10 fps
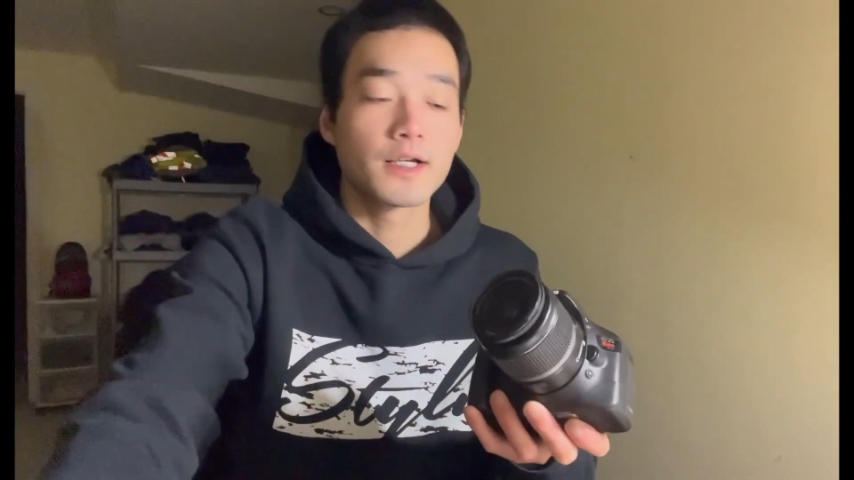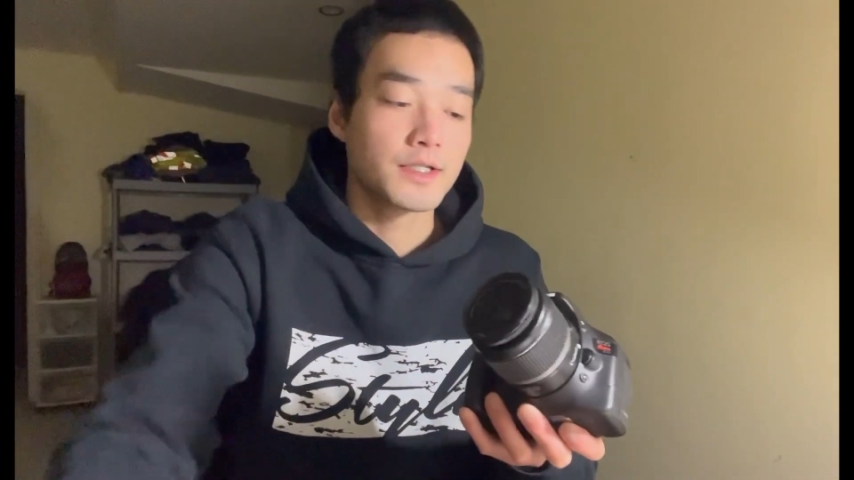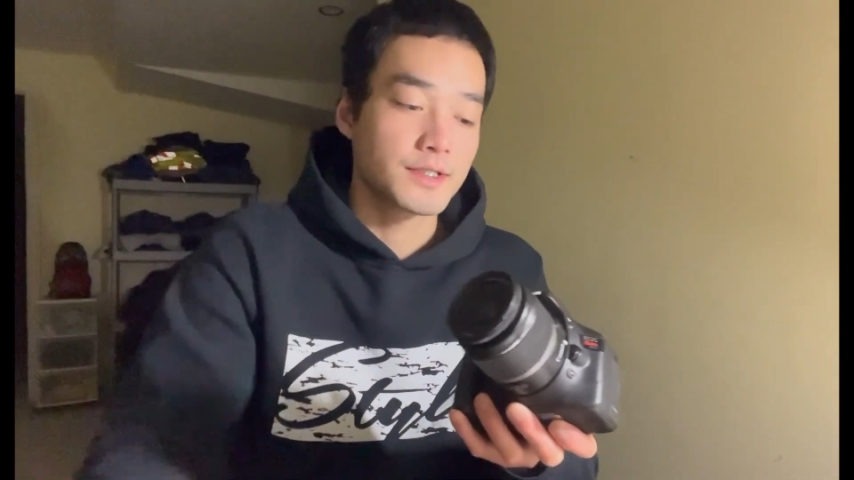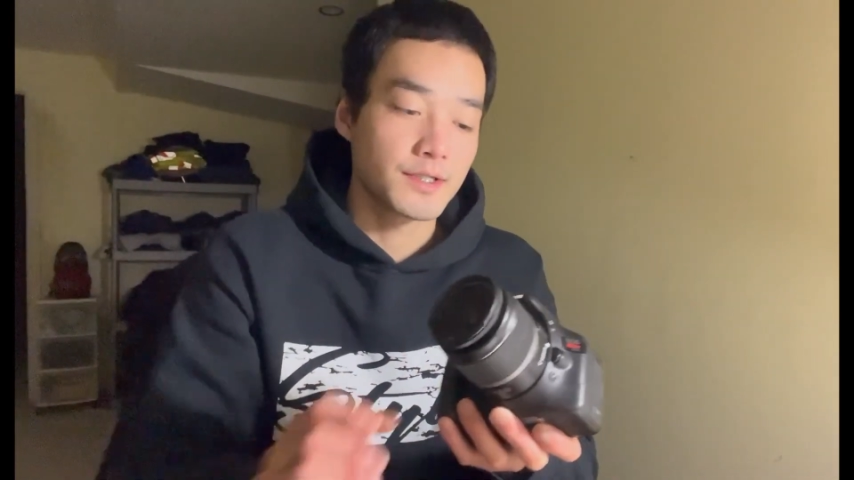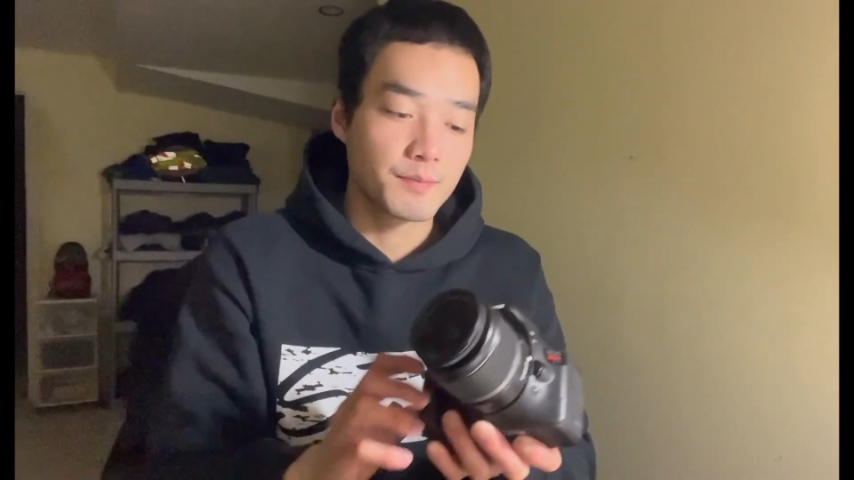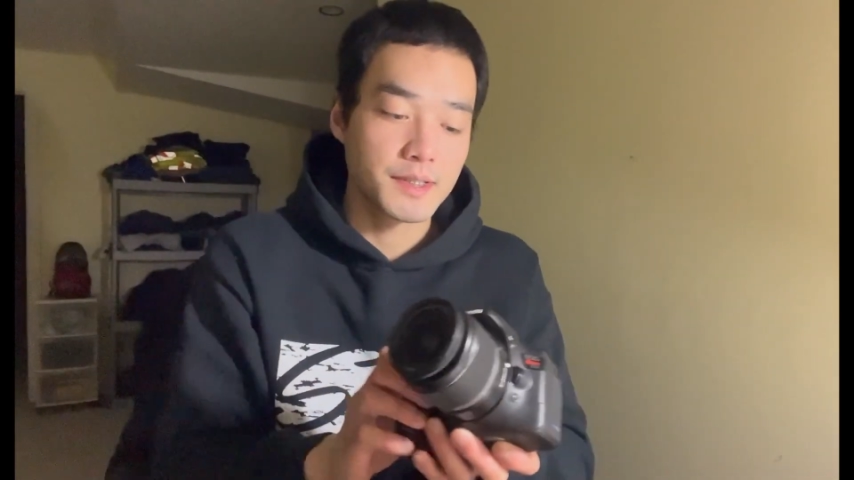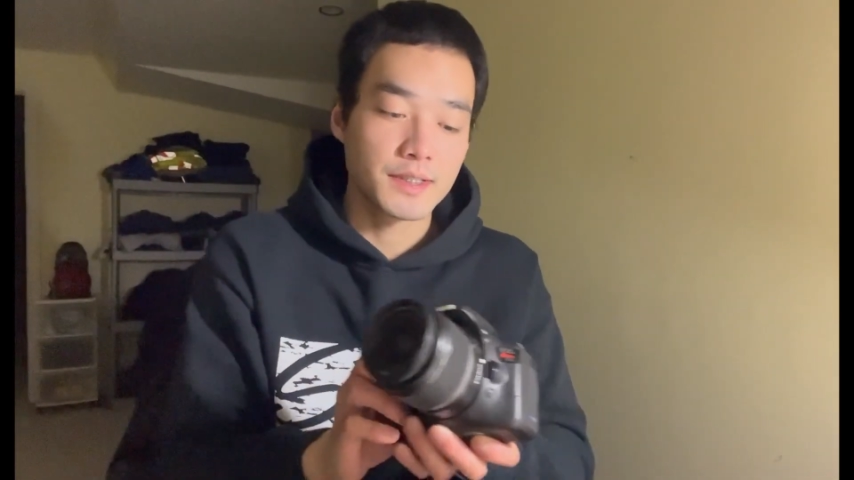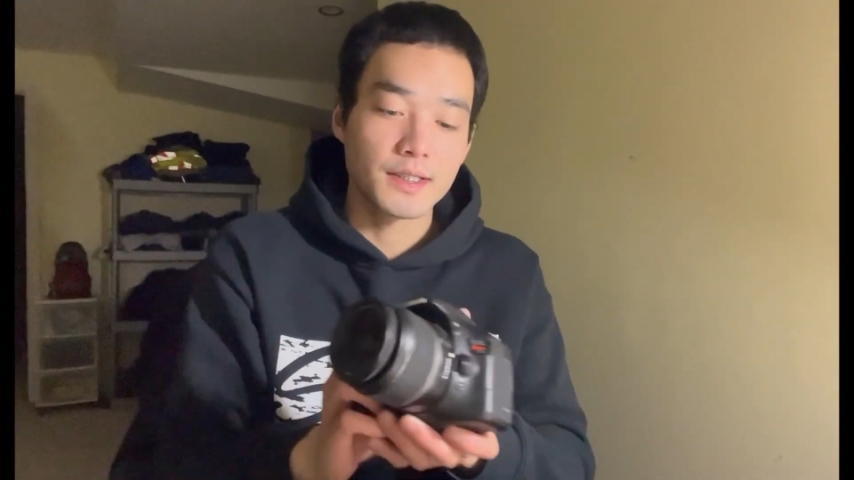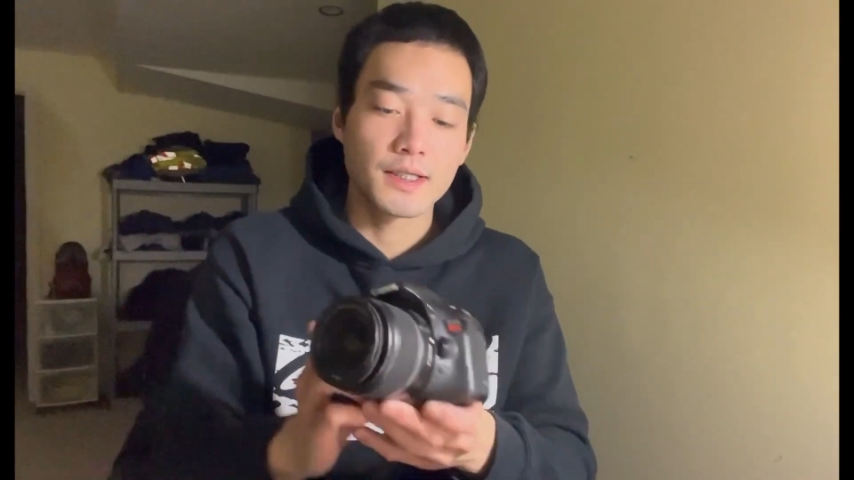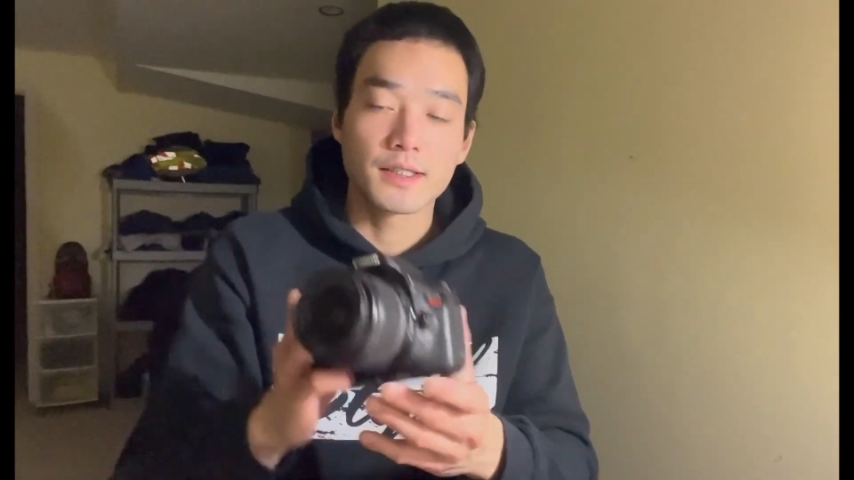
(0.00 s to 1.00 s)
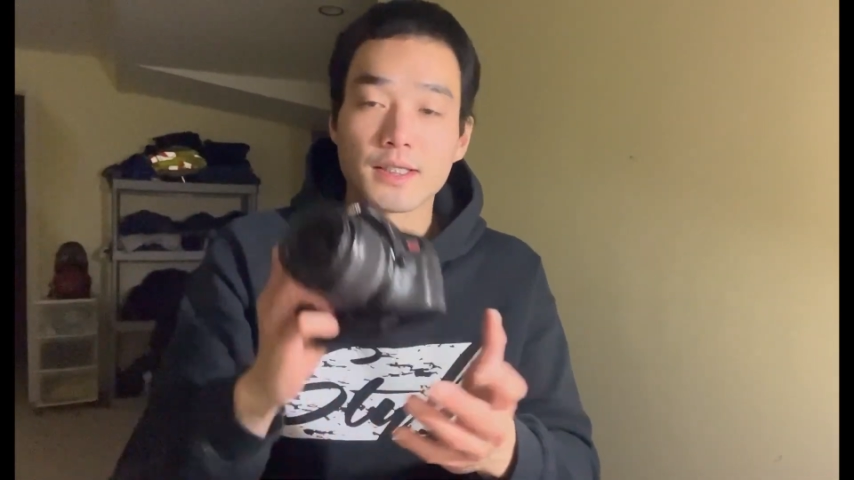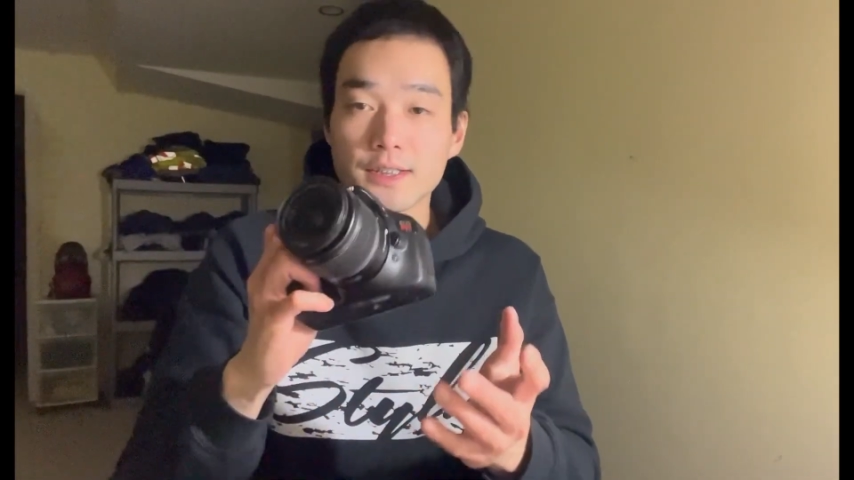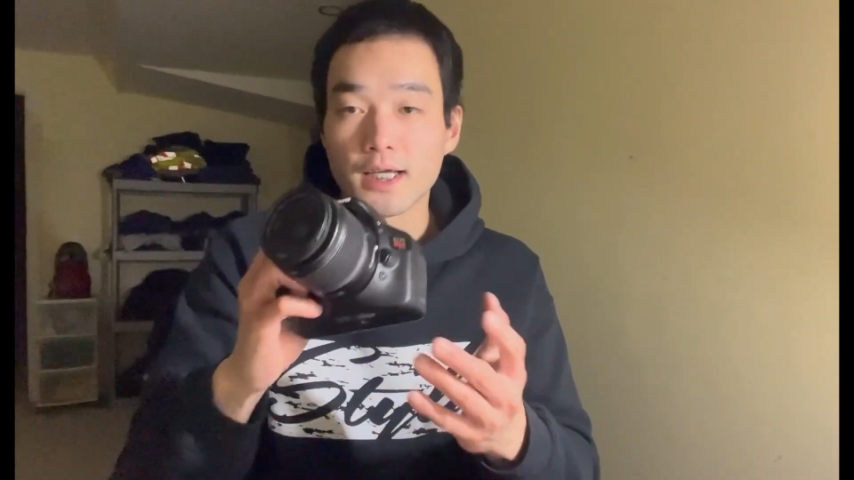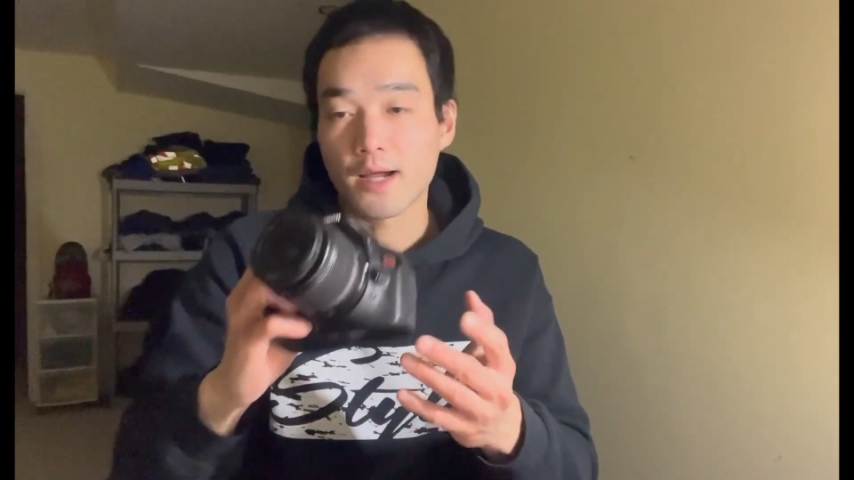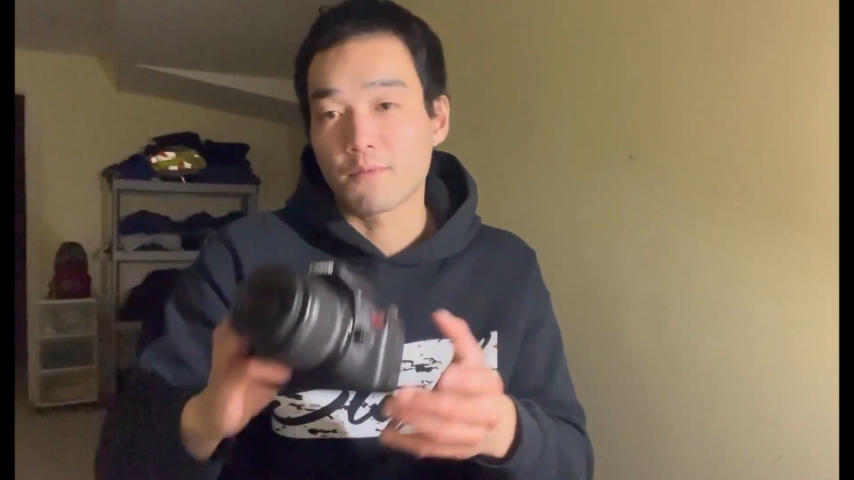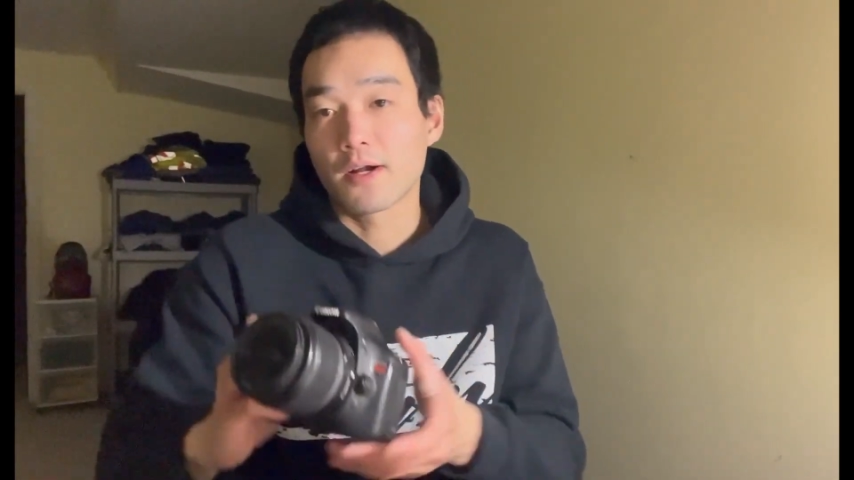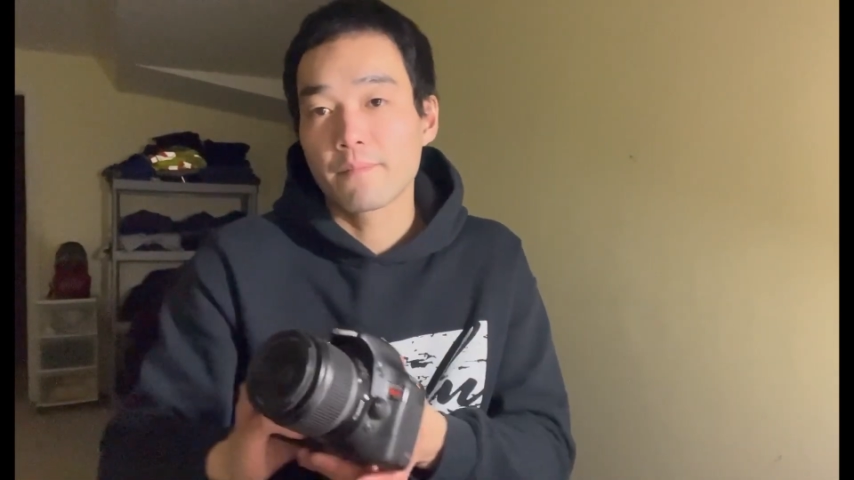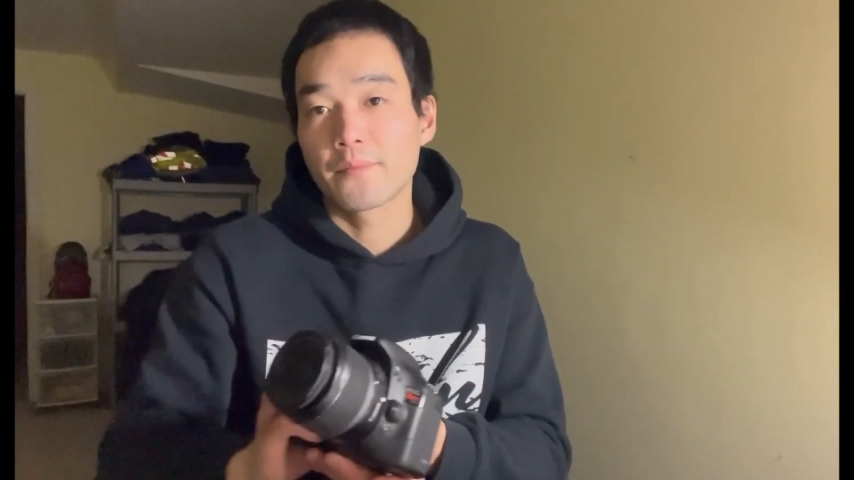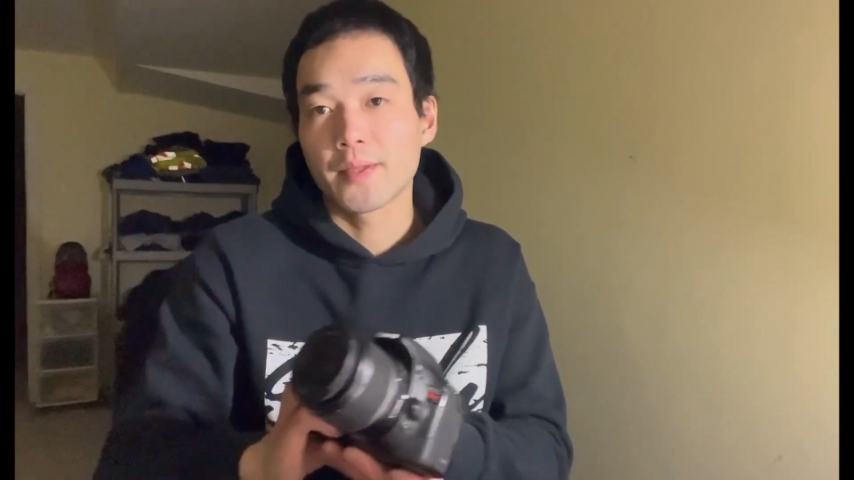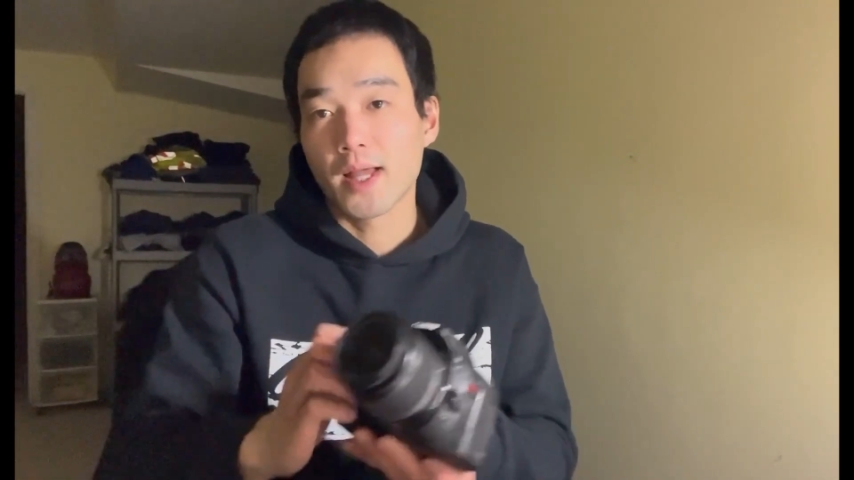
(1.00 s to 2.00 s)
So basically this camera,
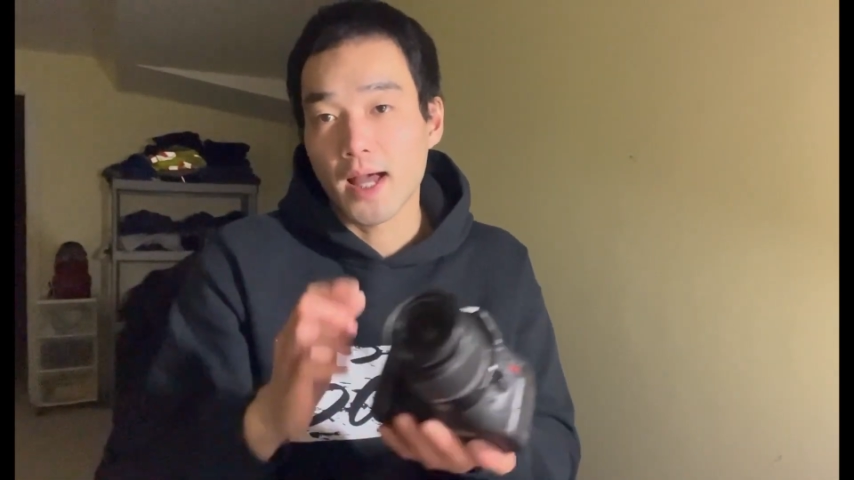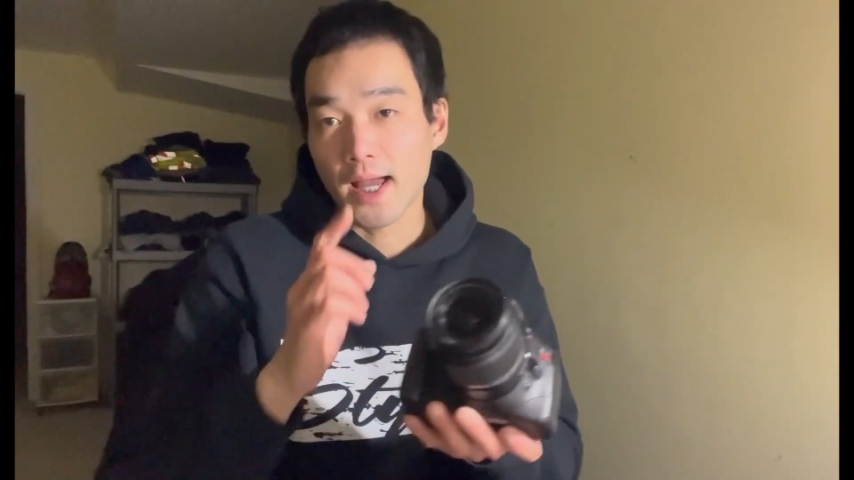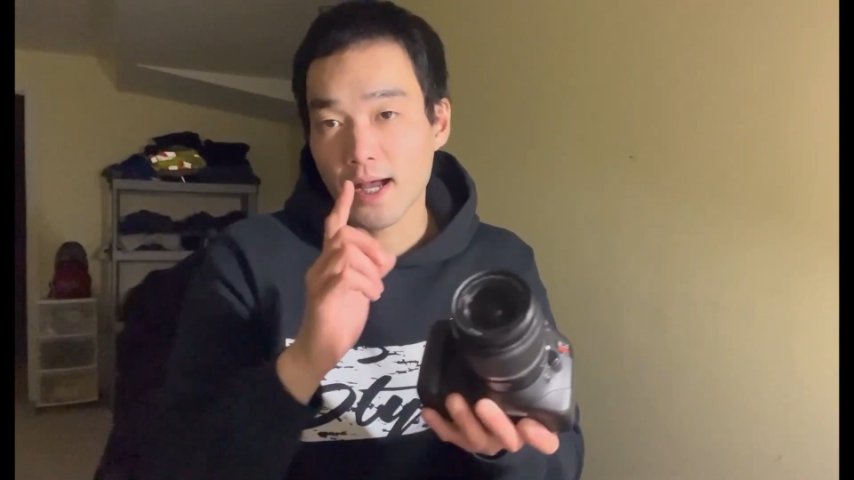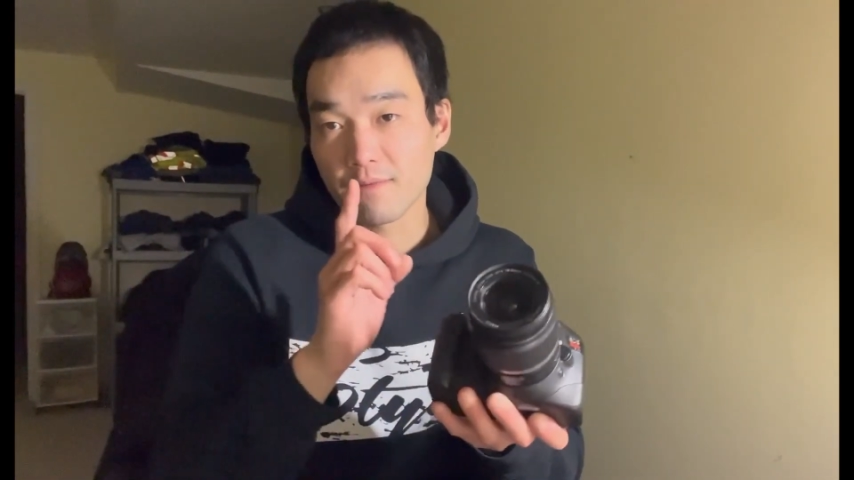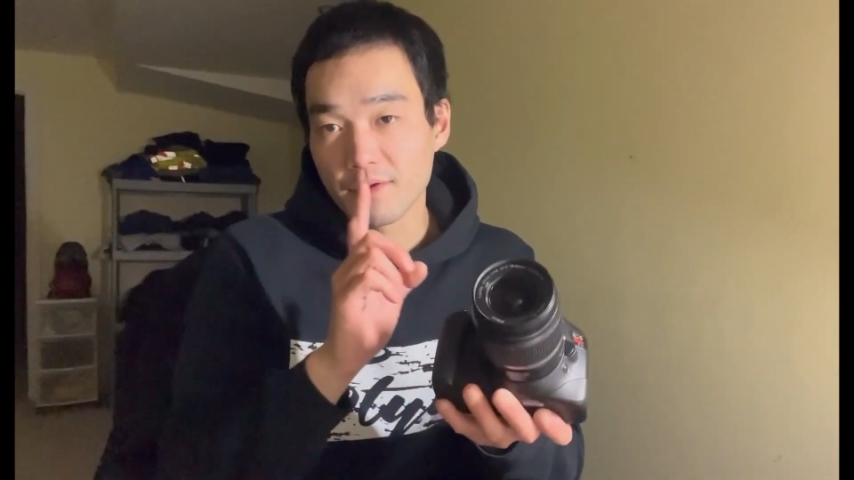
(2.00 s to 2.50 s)
I have a